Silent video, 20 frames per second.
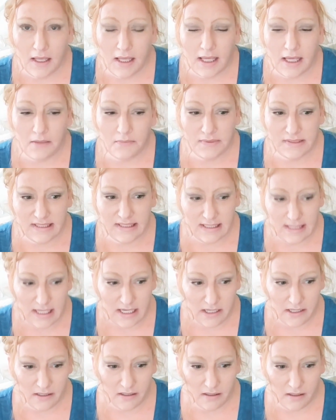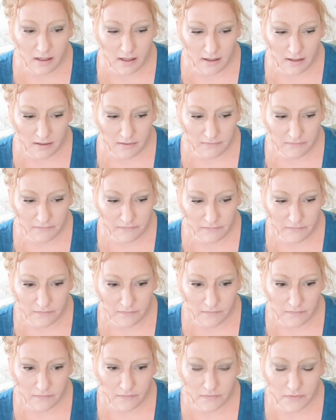It was the year of
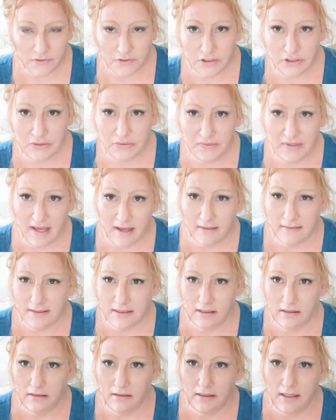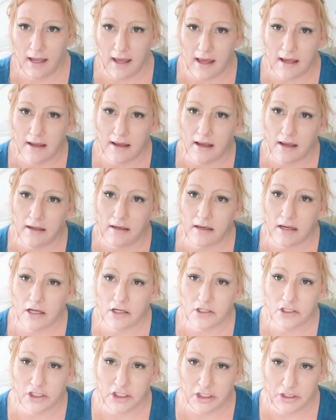
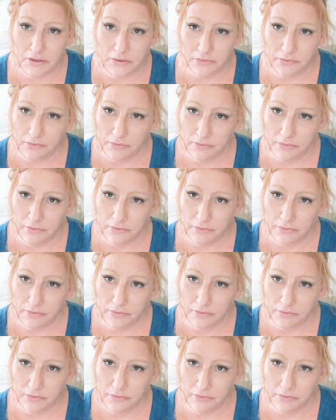2002.